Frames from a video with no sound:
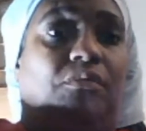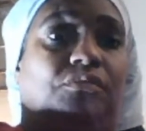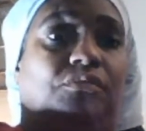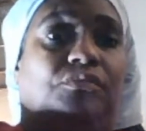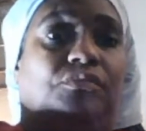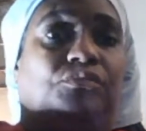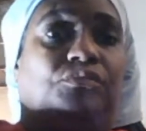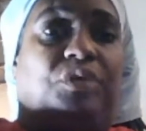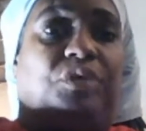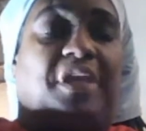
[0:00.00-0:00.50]

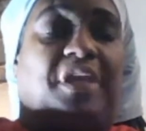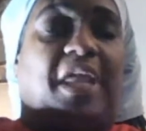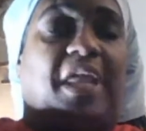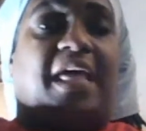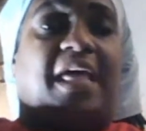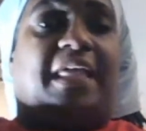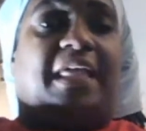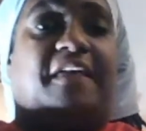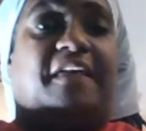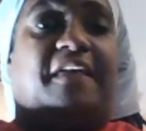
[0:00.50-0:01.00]
when I
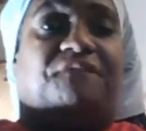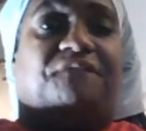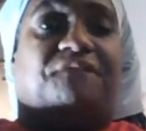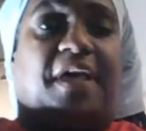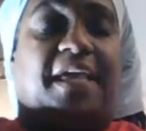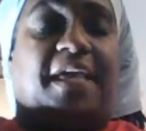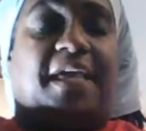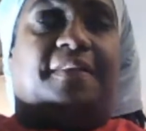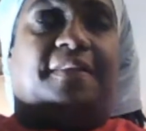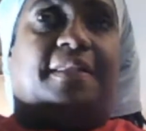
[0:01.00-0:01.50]
had
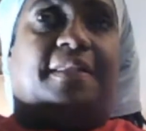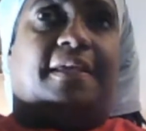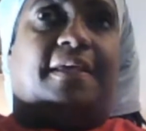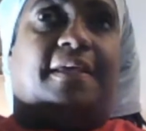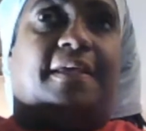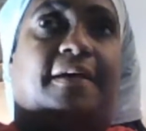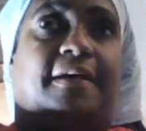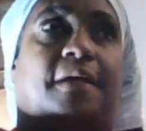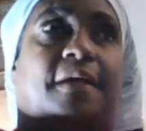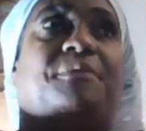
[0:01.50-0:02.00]
fight
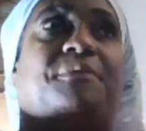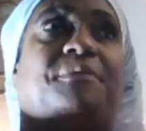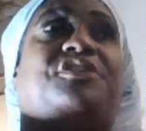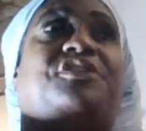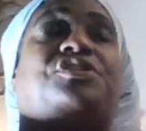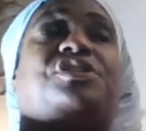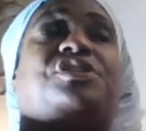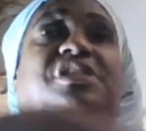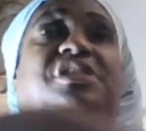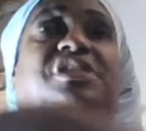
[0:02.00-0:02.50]
that it
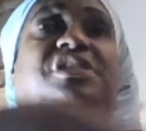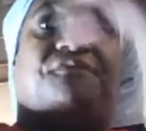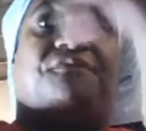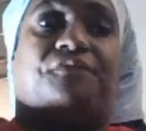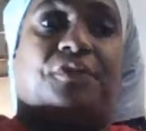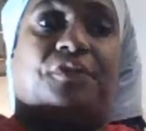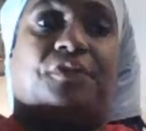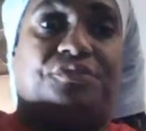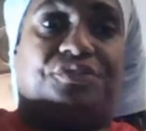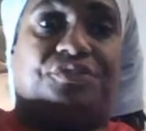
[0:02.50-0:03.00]
took that
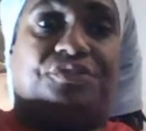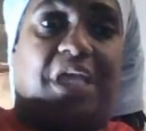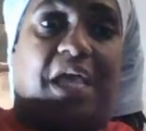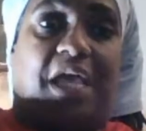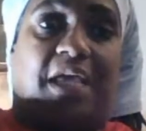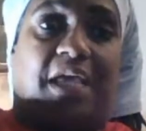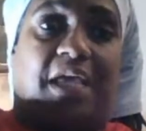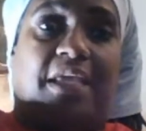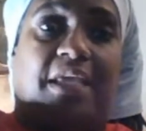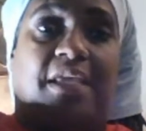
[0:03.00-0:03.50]
first guy